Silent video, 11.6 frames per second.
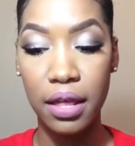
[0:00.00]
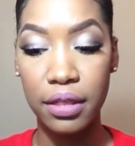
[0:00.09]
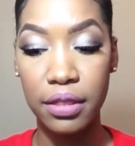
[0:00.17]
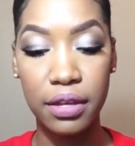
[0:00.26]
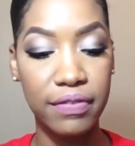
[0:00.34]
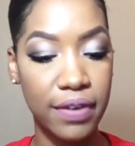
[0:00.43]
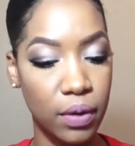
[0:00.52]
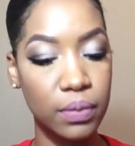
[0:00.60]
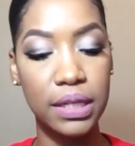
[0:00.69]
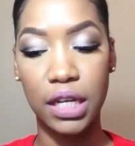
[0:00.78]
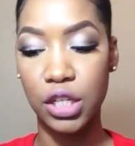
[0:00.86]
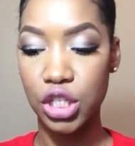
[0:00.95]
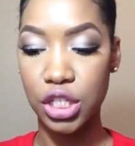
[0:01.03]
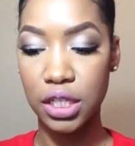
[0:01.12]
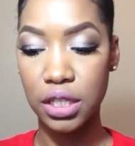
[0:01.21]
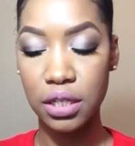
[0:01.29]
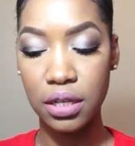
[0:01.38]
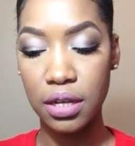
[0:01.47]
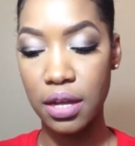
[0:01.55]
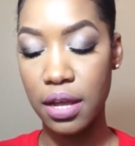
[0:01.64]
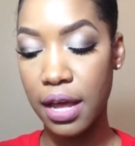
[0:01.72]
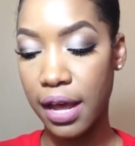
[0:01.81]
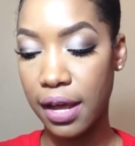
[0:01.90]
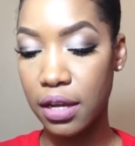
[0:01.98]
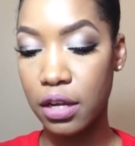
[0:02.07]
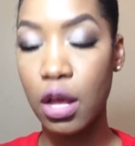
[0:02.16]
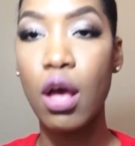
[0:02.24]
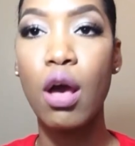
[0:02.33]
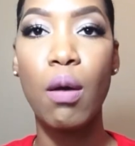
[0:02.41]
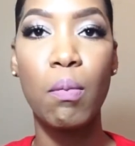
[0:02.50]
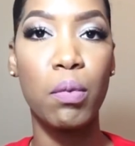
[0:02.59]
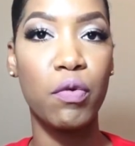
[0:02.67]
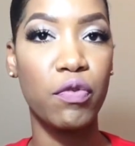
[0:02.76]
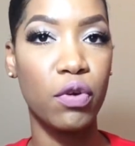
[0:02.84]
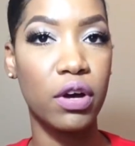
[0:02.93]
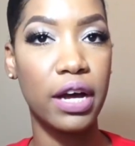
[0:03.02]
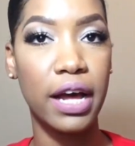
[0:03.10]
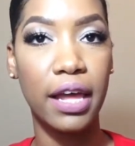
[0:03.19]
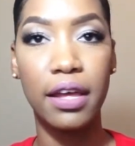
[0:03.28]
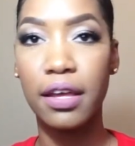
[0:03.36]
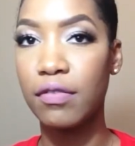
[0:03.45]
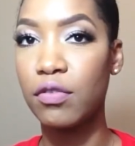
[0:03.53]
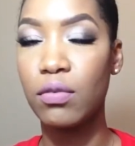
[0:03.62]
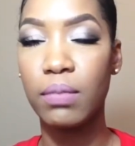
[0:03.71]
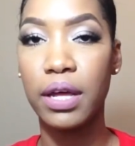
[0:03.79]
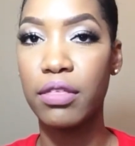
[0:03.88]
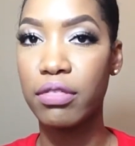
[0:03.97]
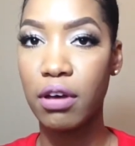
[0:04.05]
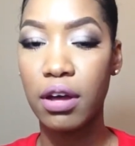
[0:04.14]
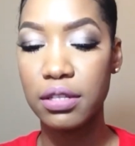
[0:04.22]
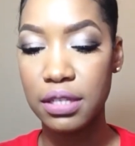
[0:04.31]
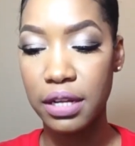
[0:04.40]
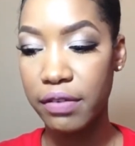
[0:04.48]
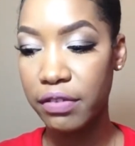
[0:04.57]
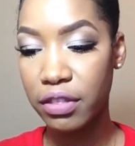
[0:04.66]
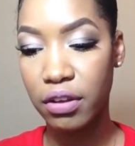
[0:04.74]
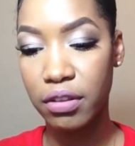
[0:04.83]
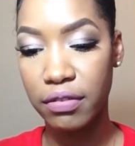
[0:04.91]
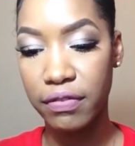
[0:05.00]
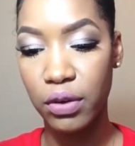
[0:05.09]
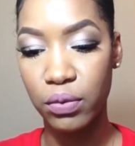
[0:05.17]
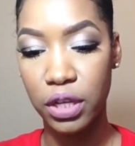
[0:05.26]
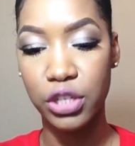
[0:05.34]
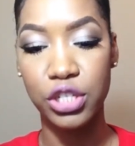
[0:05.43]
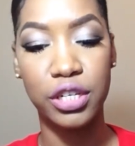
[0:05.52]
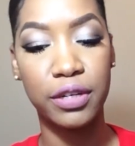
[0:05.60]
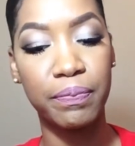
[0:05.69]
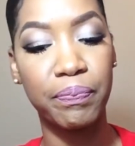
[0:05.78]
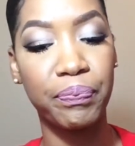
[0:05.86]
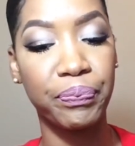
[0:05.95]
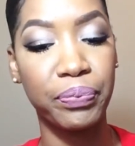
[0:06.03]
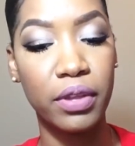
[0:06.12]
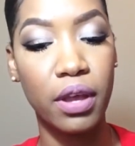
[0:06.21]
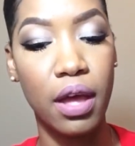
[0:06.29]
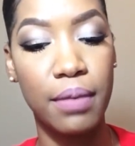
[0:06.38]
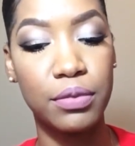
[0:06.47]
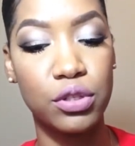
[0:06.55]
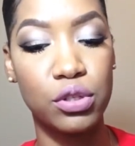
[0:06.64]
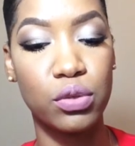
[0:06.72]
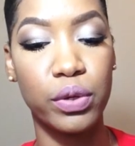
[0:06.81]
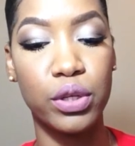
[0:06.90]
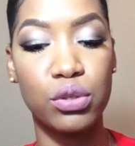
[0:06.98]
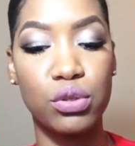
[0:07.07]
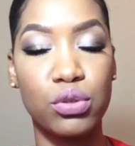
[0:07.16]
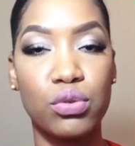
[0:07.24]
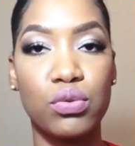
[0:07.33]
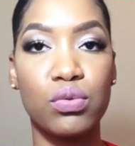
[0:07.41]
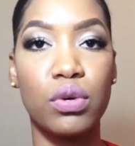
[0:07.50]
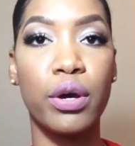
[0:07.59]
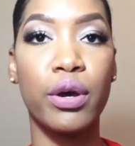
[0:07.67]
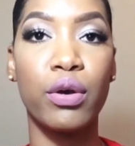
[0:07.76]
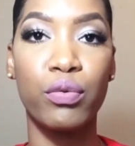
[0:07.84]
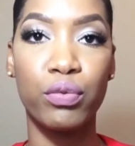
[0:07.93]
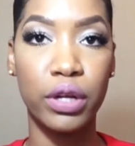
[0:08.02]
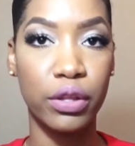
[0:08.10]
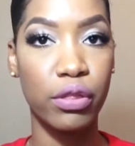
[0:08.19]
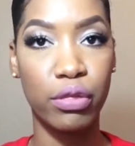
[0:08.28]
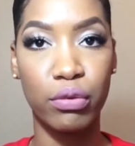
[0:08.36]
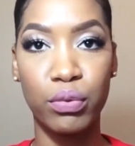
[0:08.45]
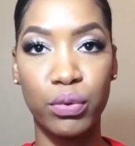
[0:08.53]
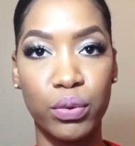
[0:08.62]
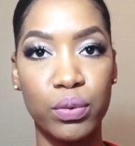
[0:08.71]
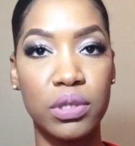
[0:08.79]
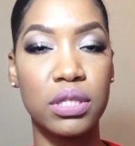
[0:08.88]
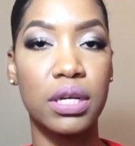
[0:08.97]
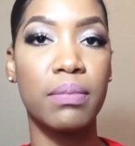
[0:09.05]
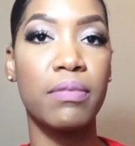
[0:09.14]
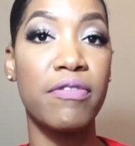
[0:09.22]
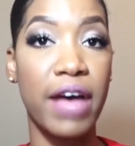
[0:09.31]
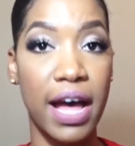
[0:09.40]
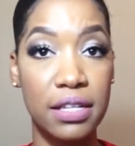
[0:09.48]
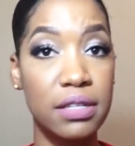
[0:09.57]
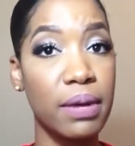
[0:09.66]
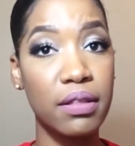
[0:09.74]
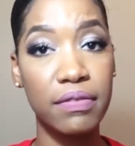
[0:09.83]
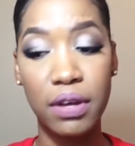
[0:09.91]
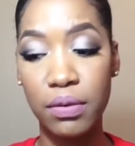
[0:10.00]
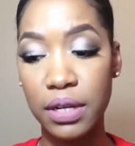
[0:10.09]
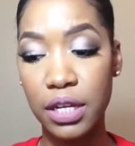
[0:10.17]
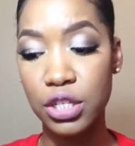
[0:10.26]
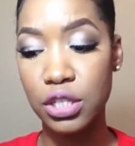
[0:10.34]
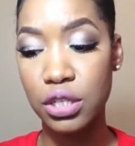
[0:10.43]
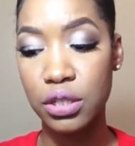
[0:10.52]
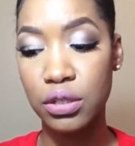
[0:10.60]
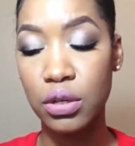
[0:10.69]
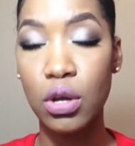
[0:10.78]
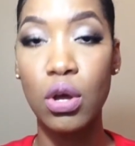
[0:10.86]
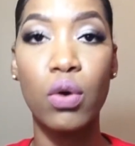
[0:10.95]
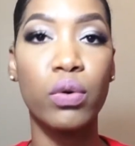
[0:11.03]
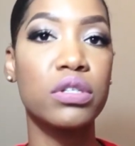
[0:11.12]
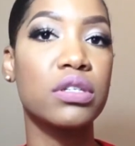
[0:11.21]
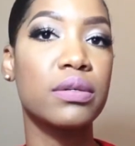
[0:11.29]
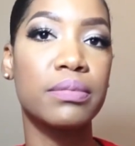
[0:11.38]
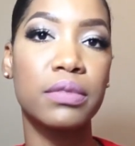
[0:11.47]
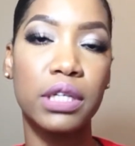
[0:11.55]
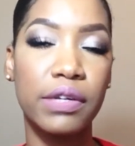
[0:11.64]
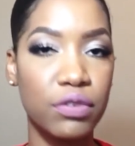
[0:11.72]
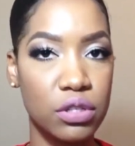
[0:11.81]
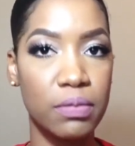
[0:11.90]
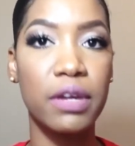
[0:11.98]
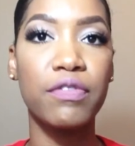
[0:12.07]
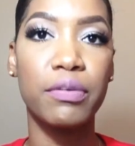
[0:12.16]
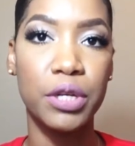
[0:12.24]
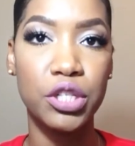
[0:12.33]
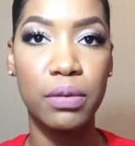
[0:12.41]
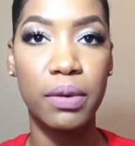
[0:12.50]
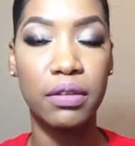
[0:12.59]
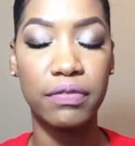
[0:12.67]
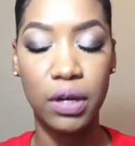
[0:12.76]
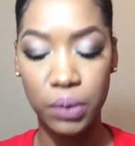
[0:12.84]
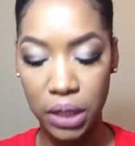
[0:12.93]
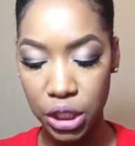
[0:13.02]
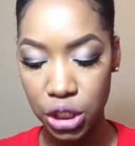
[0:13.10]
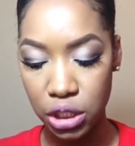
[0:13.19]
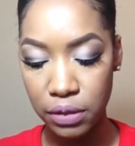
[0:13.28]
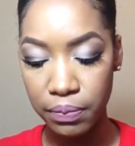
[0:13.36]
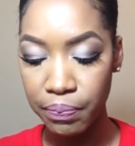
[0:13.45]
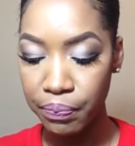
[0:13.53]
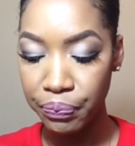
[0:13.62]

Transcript: the foundation. And before I give you my thoughts and everything on the foundation, I'm just going to run through some facts about the foundation, or some, give you some information about the foundation,